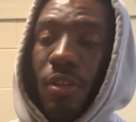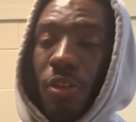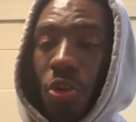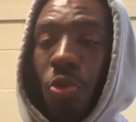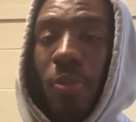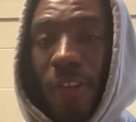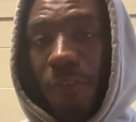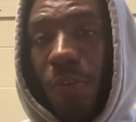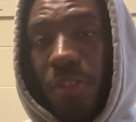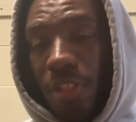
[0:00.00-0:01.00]
you may
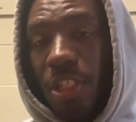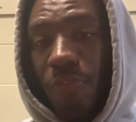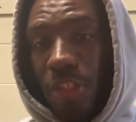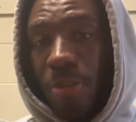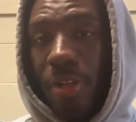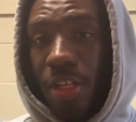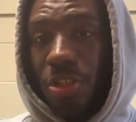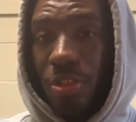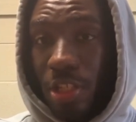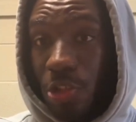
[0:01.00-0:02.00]
feel a sense of
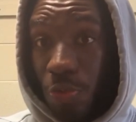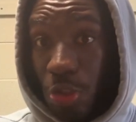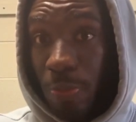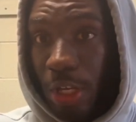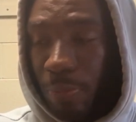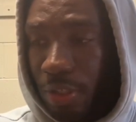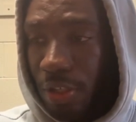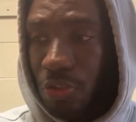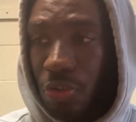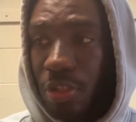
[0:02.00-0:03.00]
intimidation, a sense of respect,
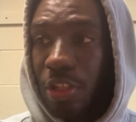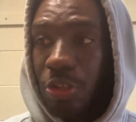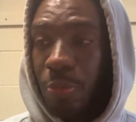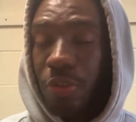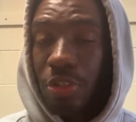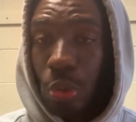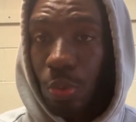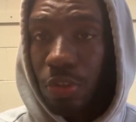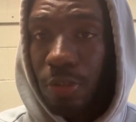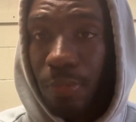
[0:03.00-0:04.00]
because you said this person is
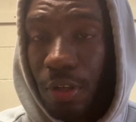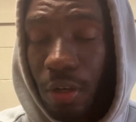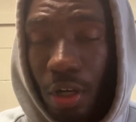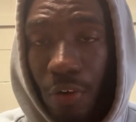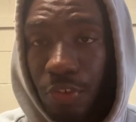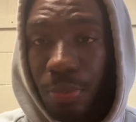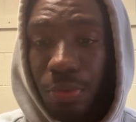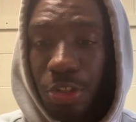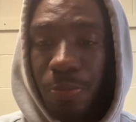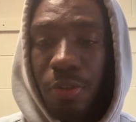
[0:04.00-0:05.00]
willing to be uncomfortable.
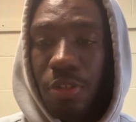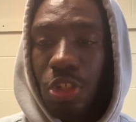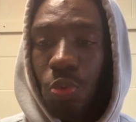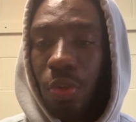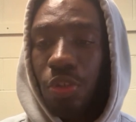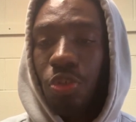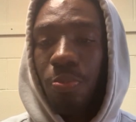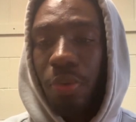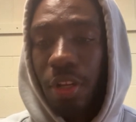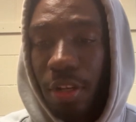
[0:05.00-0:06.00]
This person is willing to
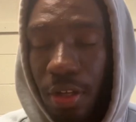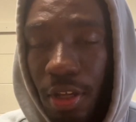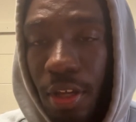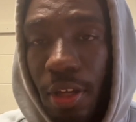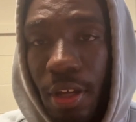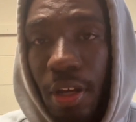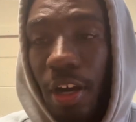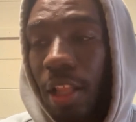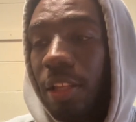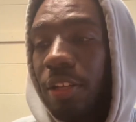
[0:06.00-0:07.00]
put in
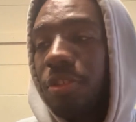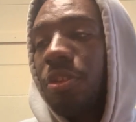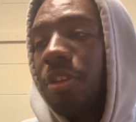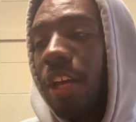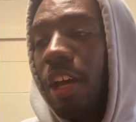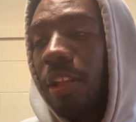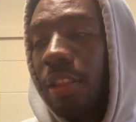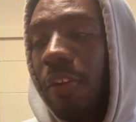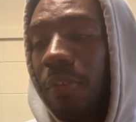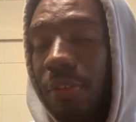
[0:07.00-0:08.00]
a certain
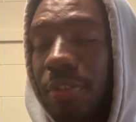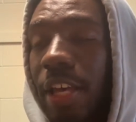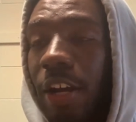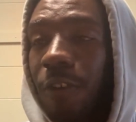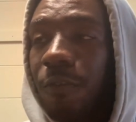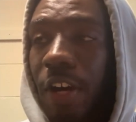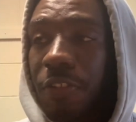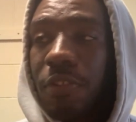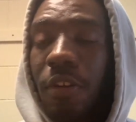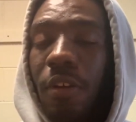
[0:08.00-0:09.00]
level of
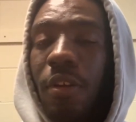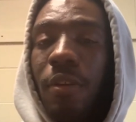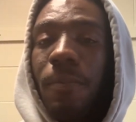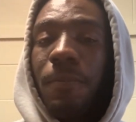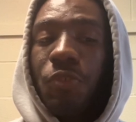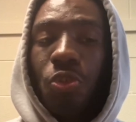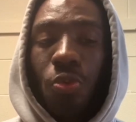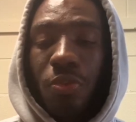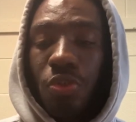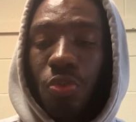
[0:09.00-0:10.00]
sacrifice
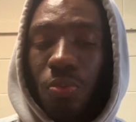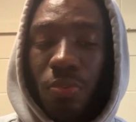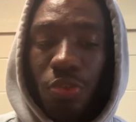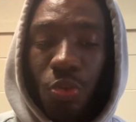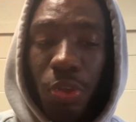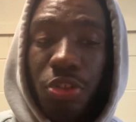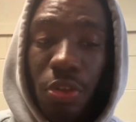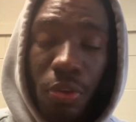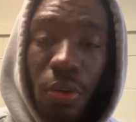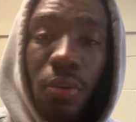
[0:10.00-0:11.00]
to reach a
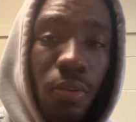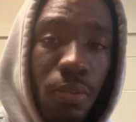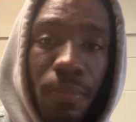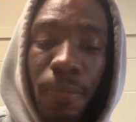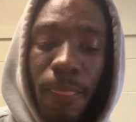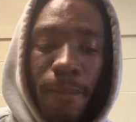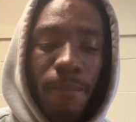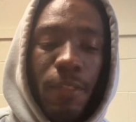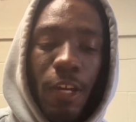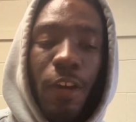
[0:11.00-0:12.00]
goal.
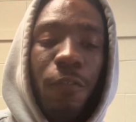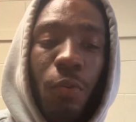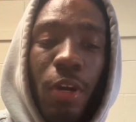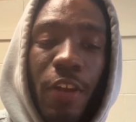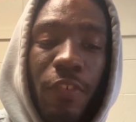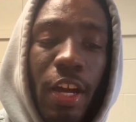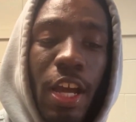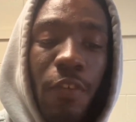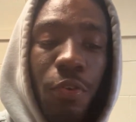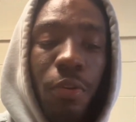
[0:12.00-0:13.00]
Therefore, if I
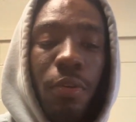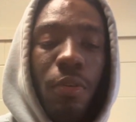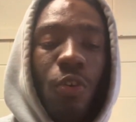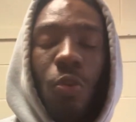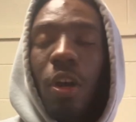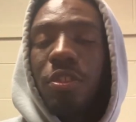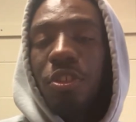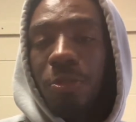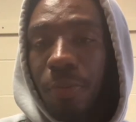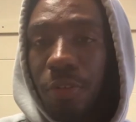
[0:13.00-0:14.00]
ever cross
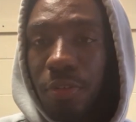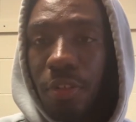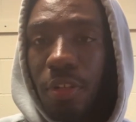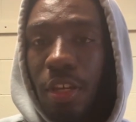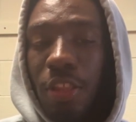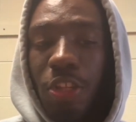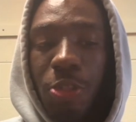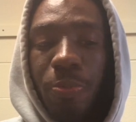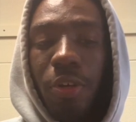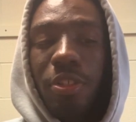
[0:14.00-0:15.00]
this person
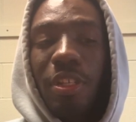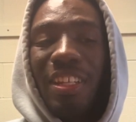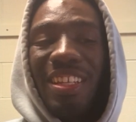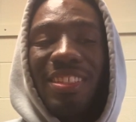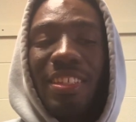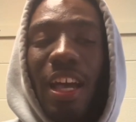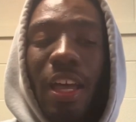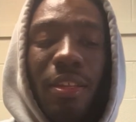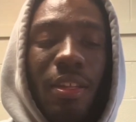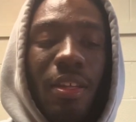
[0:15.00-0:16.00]
is not